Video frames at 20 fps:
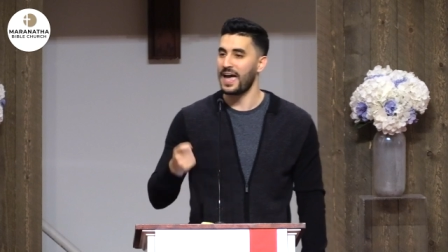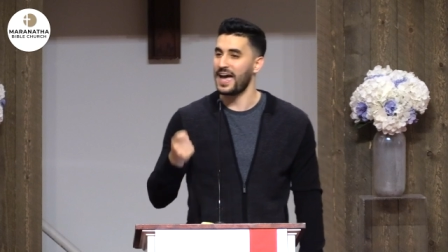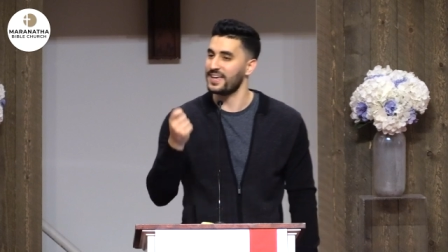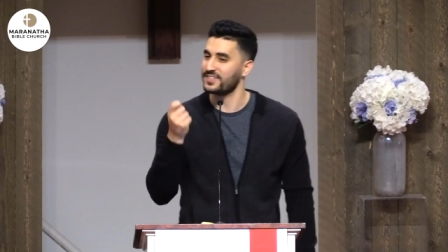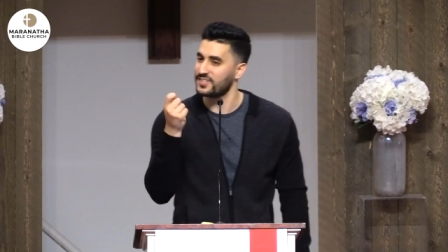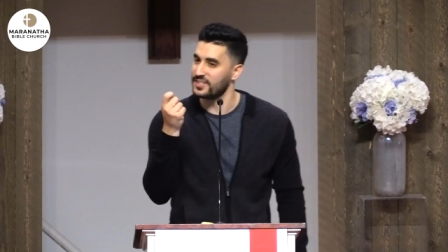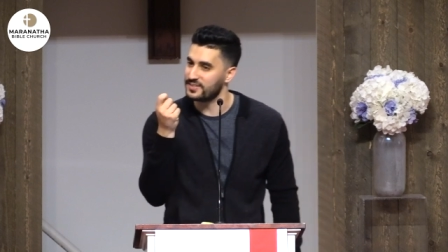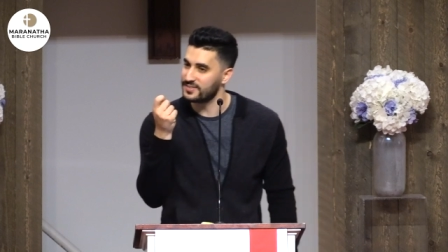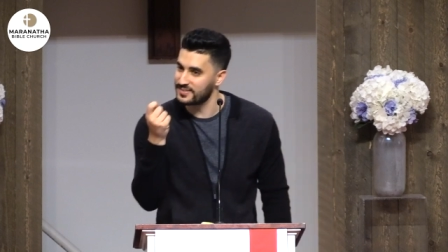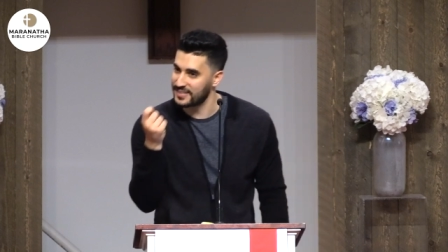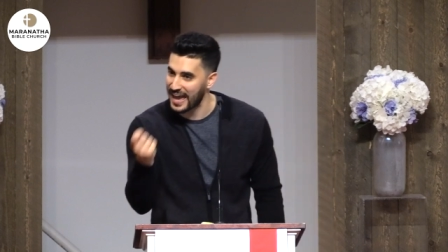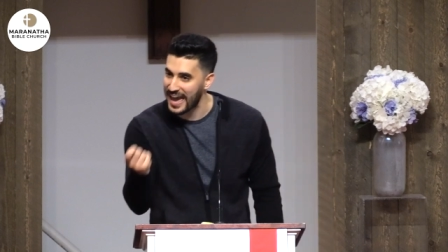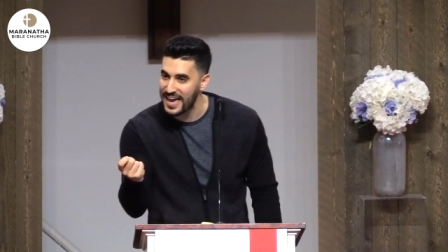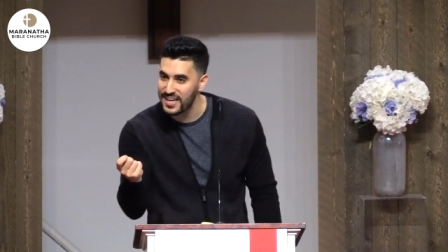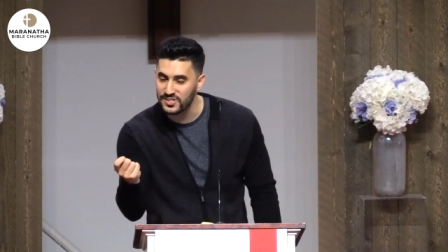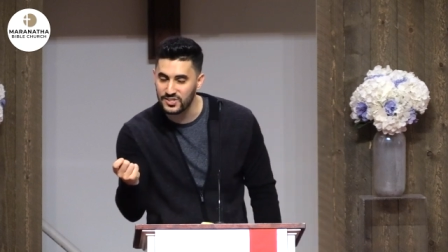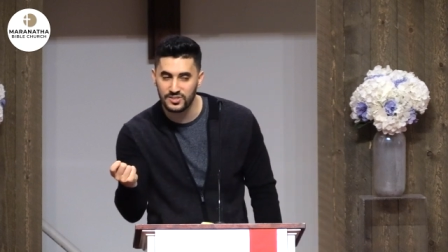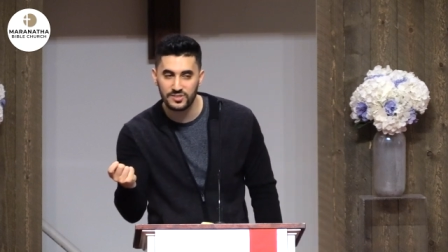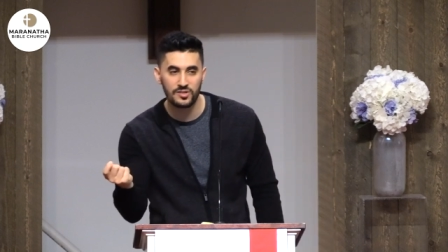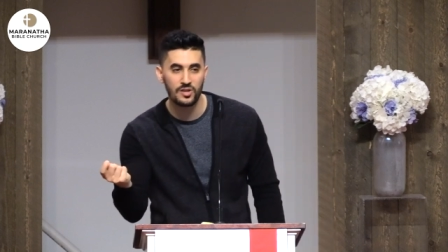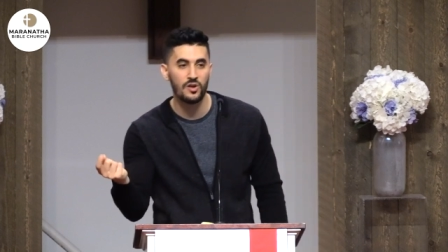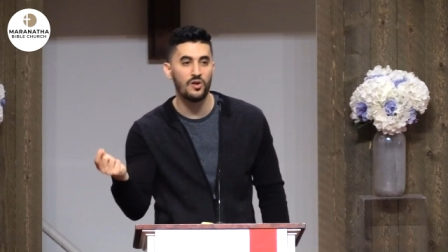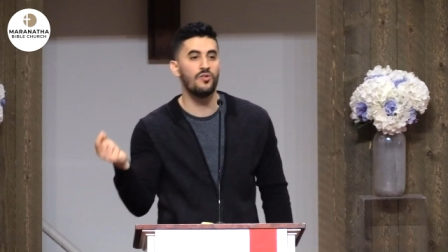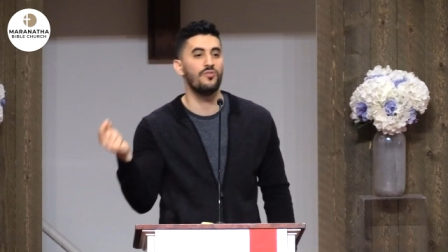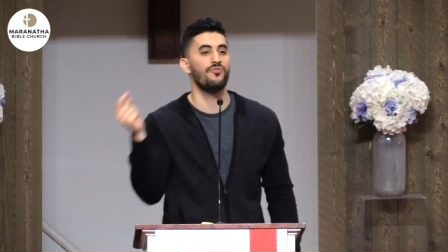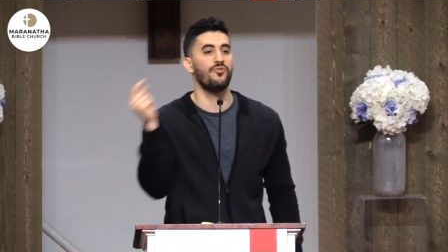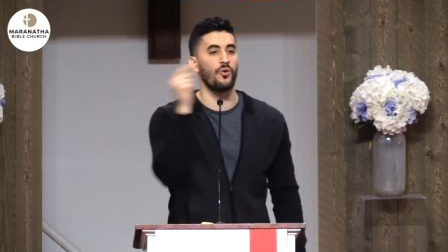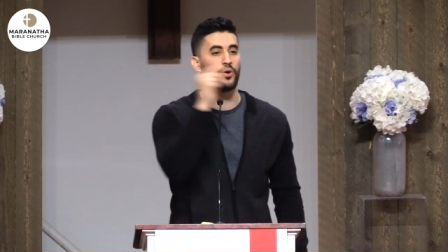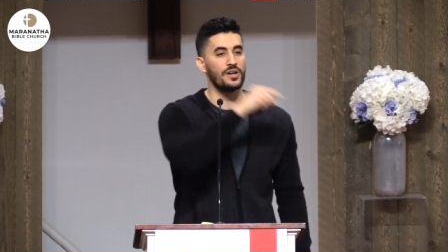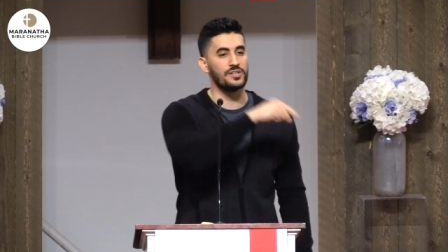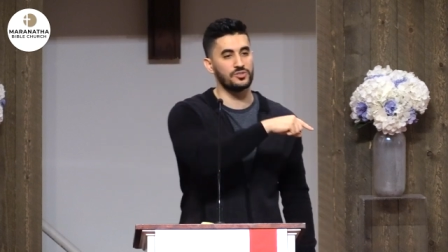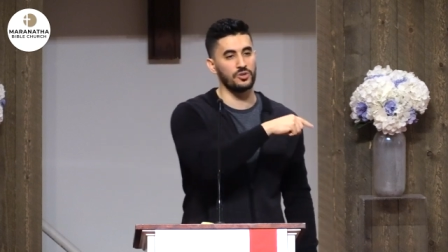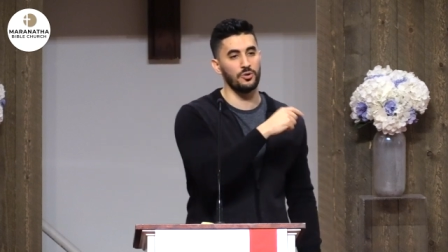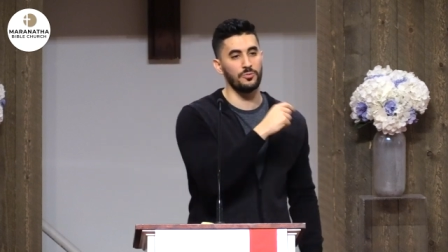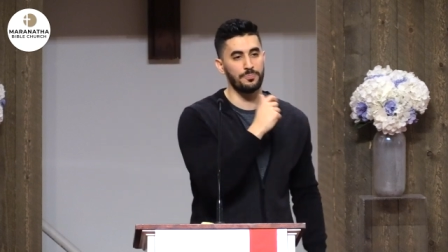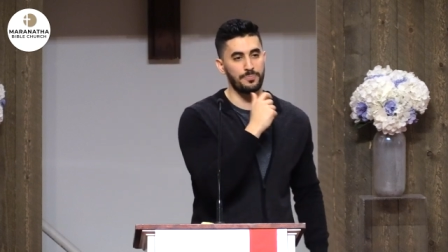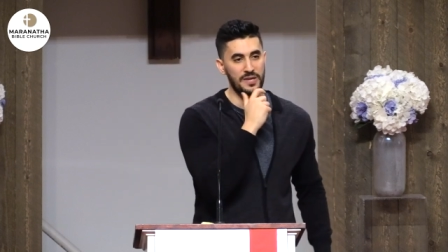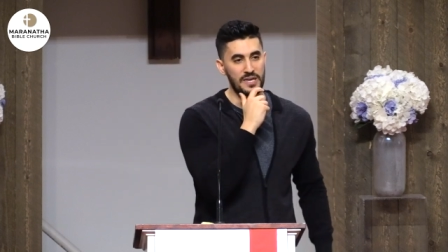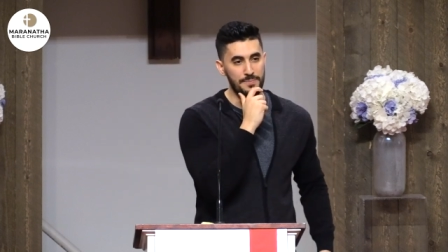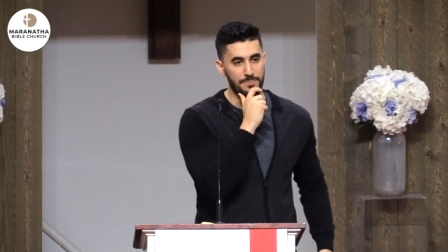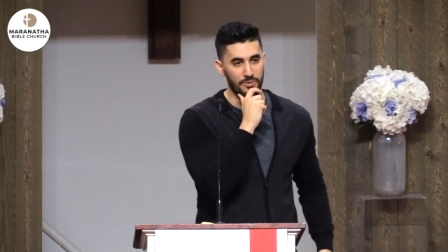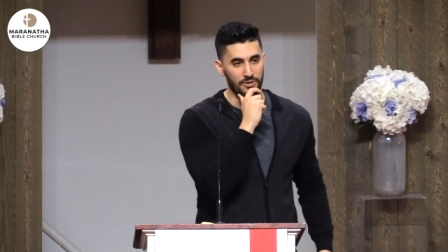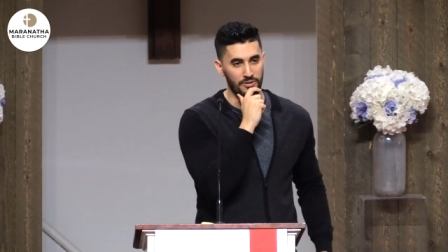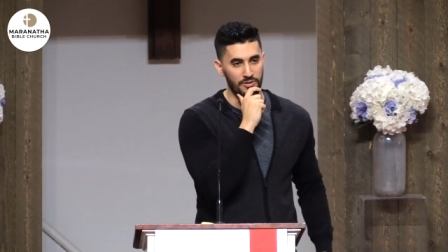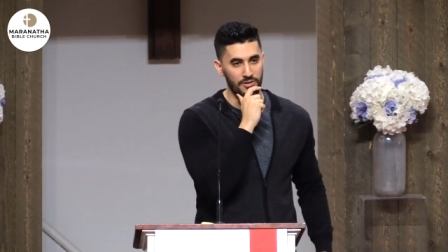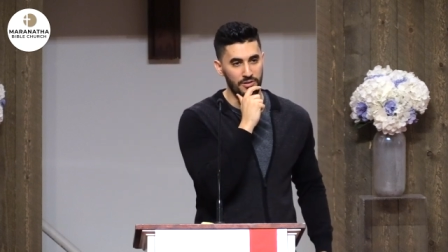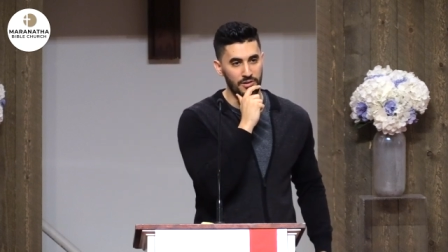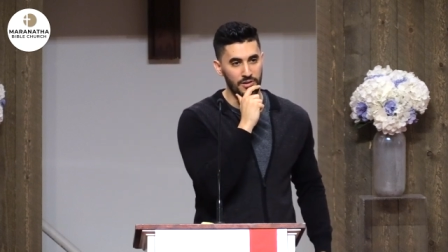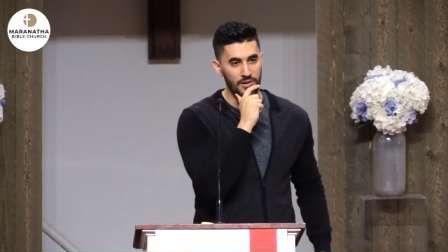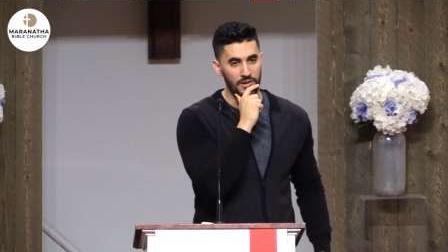as a test for his own people.